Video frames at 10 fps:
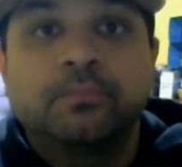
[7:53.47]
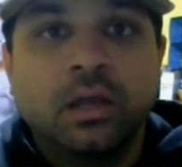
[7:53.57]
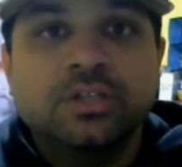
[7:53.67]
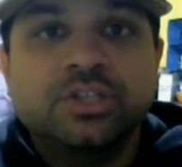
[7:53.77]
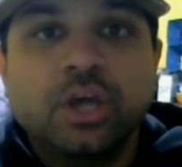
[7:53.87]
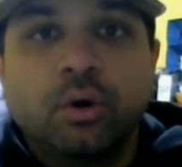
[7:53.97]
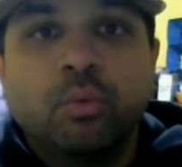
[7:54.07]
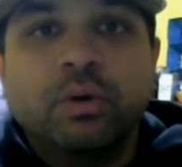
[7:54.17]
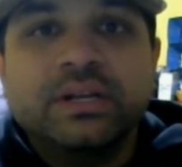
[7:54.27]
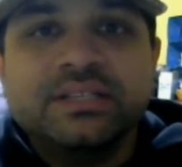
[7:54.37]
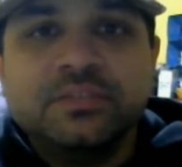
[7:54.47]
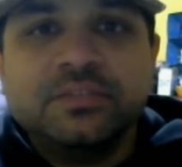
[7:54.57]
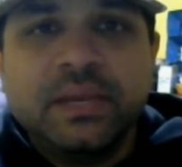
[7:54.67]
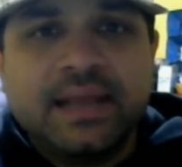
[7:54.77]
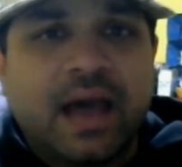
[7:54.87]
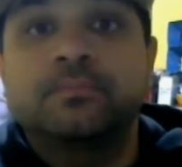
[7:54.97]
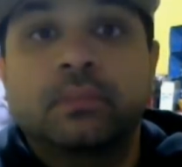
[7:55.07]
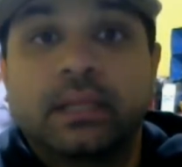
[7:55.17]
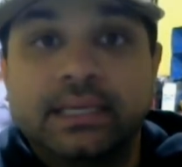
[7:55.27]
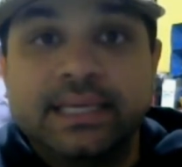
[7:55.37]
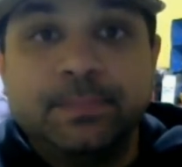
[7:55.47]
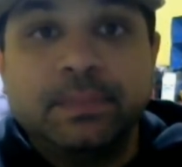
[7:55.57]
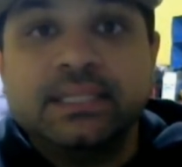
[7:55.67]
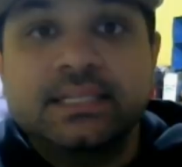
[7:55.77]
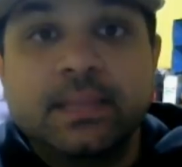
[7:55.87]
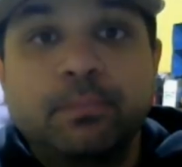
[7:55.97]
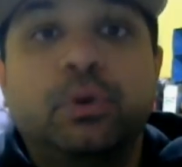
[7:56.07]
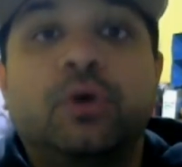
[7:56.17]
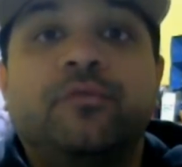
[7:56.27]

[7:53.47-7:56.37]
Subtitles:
So, what does this mean now? Keep it simple.